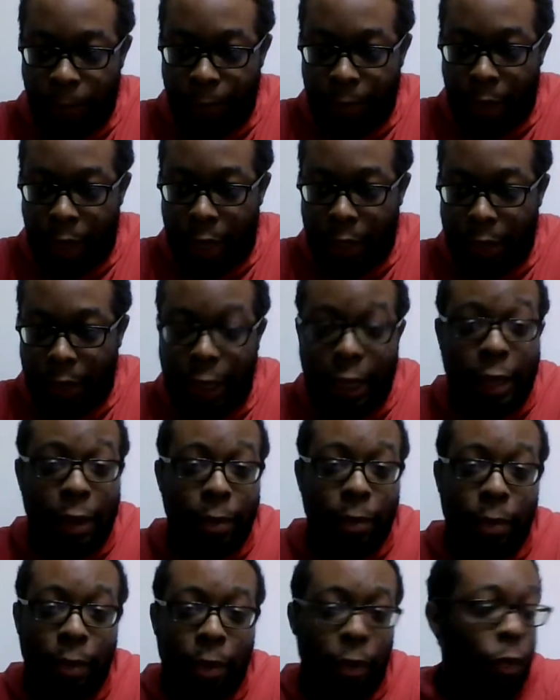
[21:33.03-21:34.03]
I think,
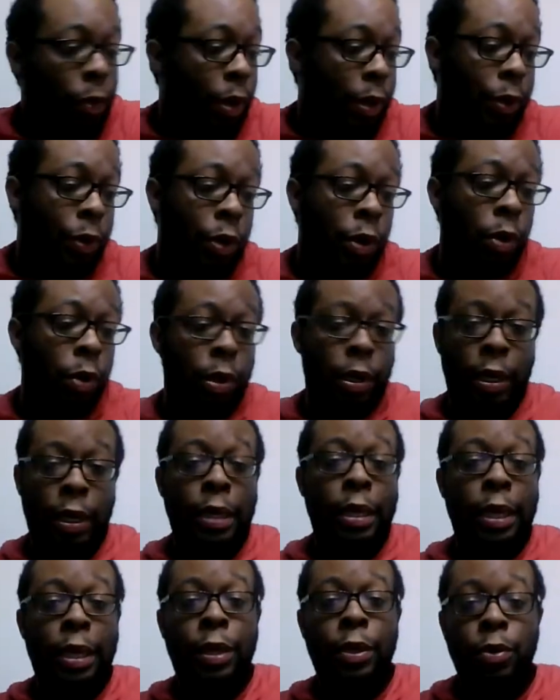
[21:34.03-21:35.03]
well, you know, in
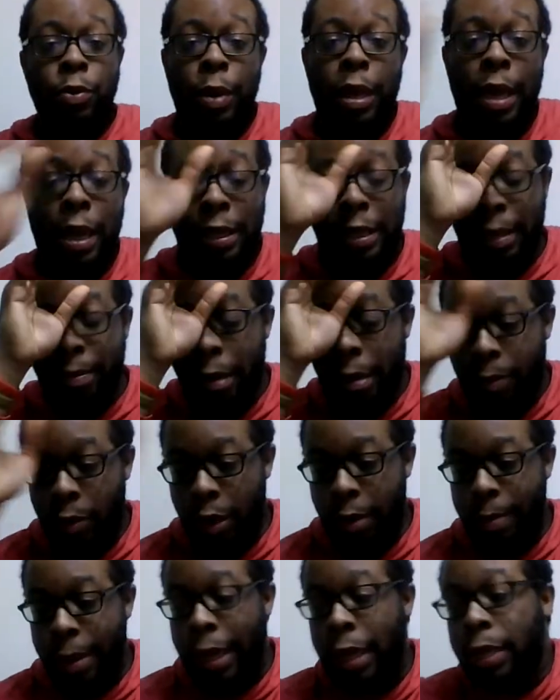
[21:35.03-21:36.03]
this way, I think my boy
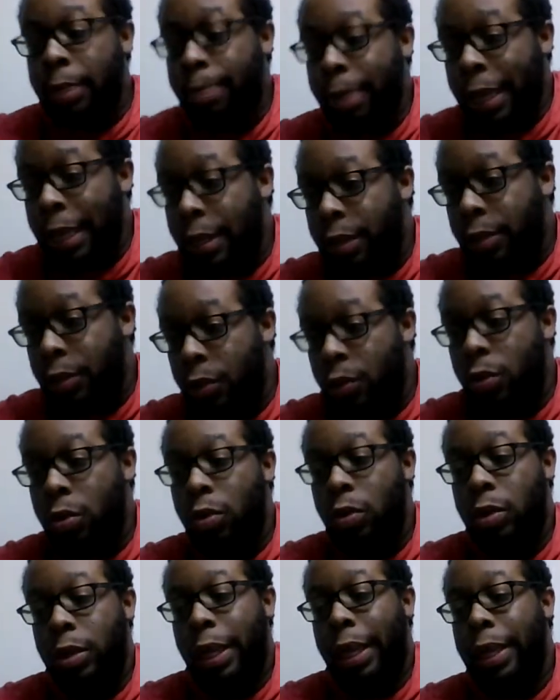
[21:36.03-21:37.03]
Matt paid his
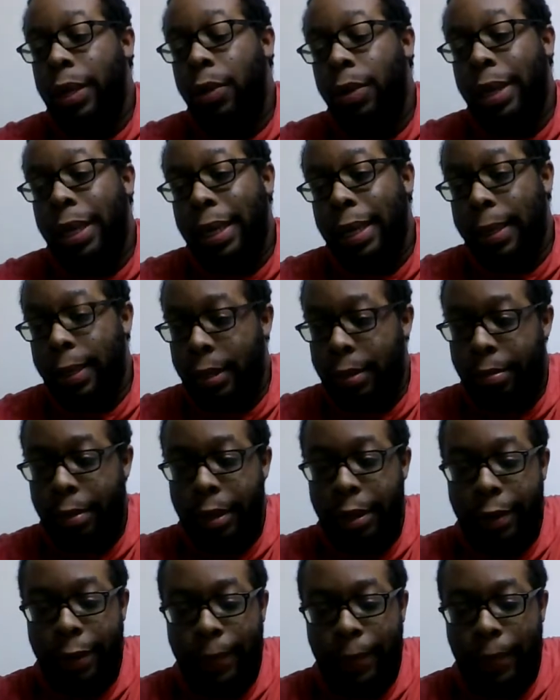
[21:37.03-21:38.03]
dues, and he gonna get his,
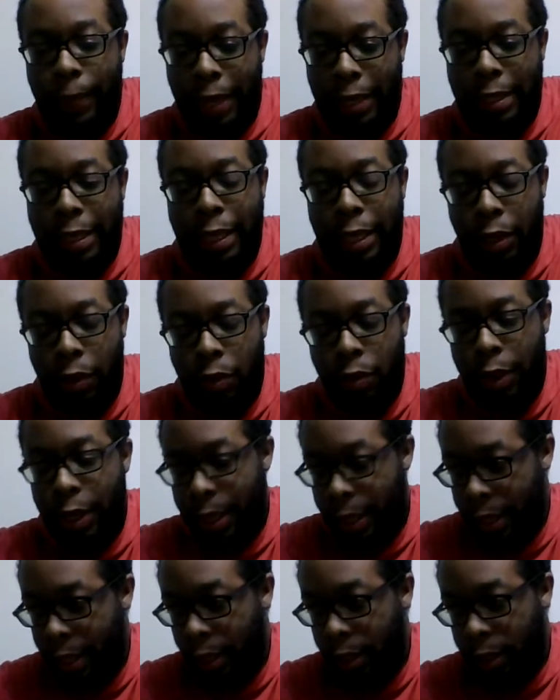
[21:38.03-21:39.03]
man. I think he gonna get
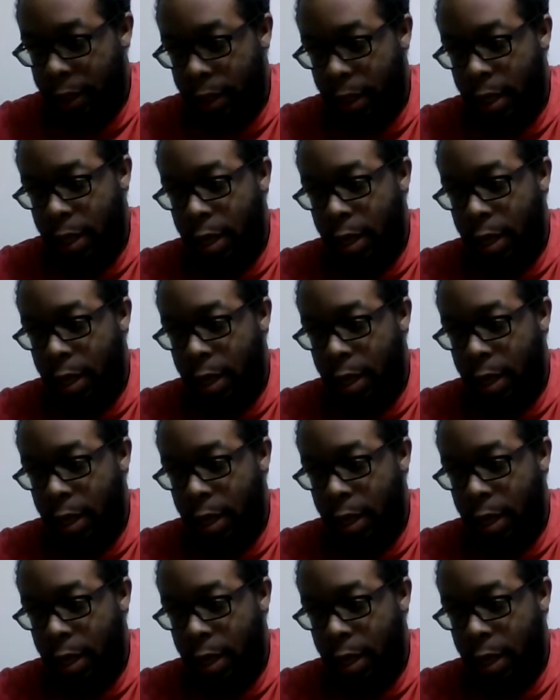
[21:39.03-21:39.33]
his.